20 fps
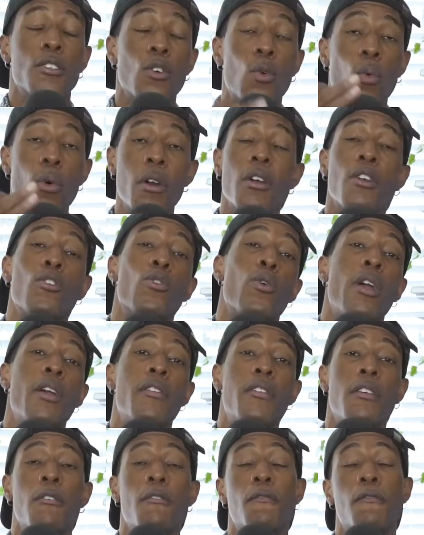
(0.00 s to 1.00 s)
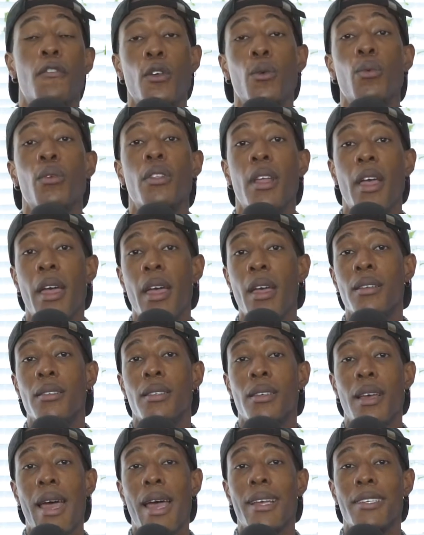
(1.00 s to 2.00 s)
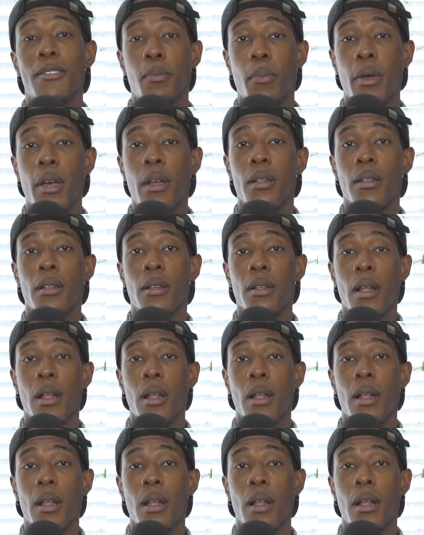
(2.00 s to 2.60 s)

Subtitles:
what a crazy few days it has been.